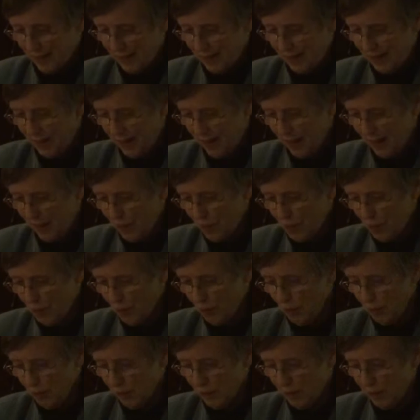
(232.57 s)
The
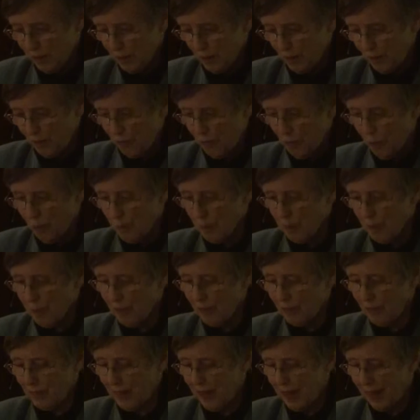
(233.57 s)
angel in the form
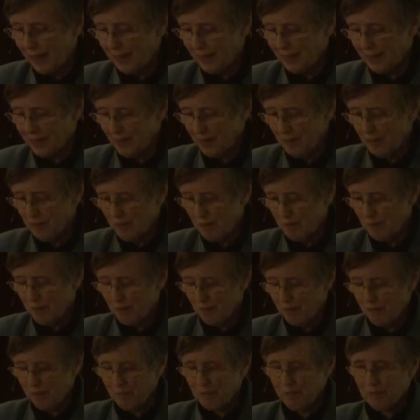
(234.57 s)
of light.
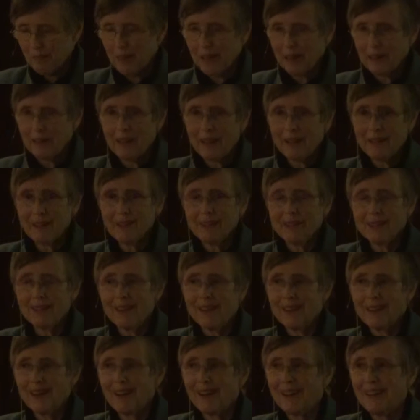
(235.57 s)
I like
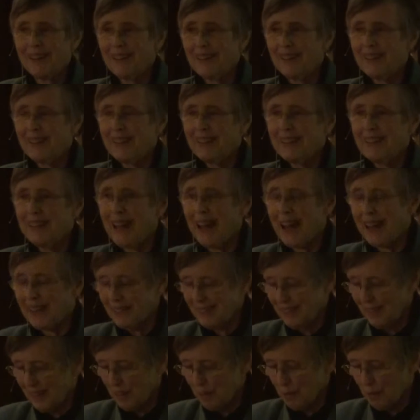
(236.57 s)
the
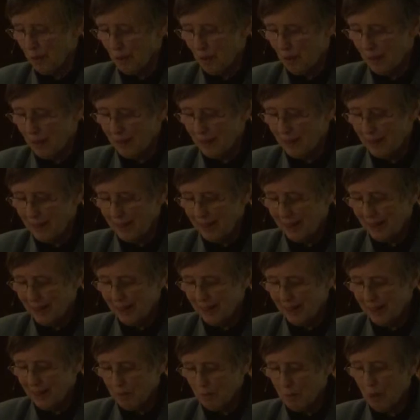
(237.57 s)
non-literal
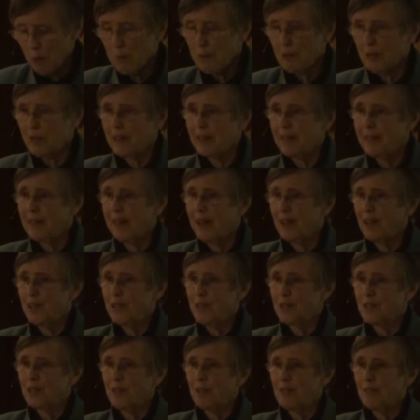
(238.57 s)

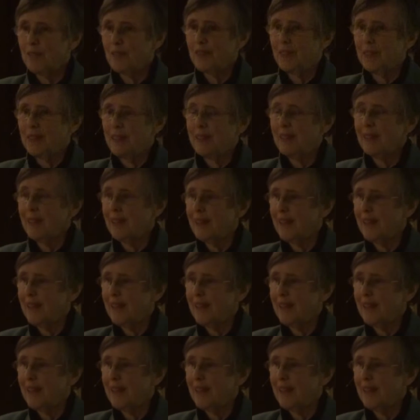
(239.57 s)
representation of the